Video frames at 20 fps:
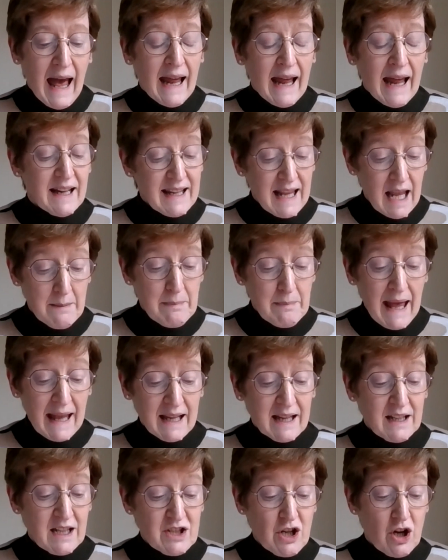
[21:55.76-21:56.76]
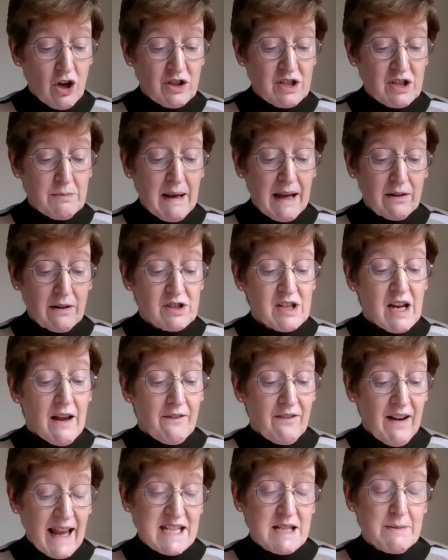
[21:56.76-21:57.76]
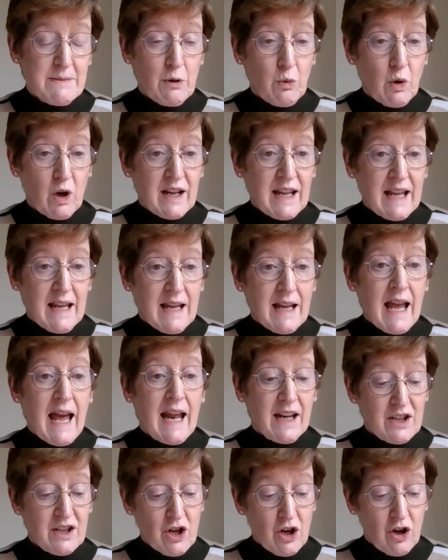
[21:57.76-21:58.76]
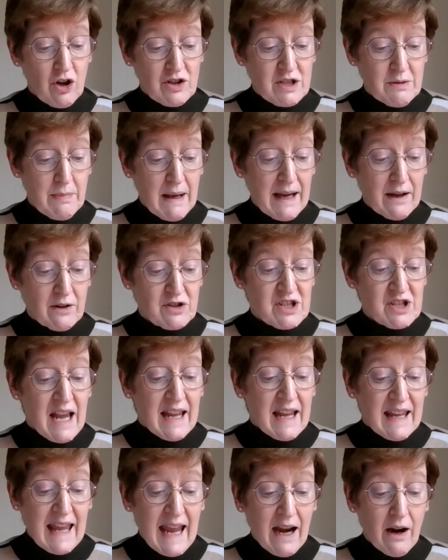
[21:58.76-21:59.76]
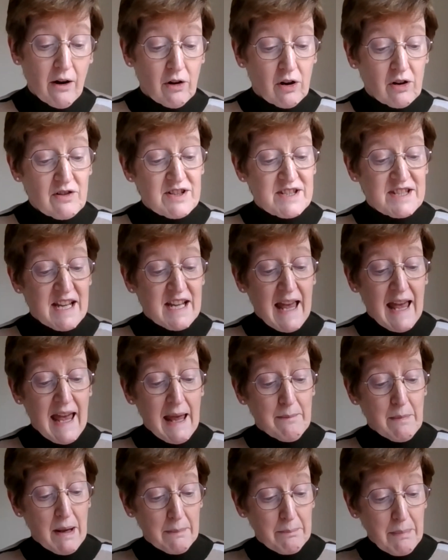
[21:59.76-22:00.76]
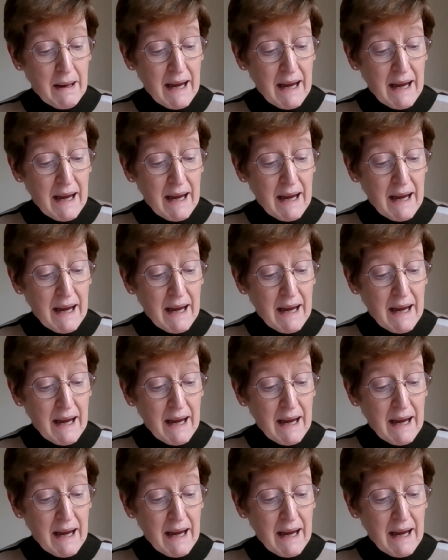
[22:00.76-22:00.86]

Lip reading: And it came back and it talked about flexible working, and it talked about carers and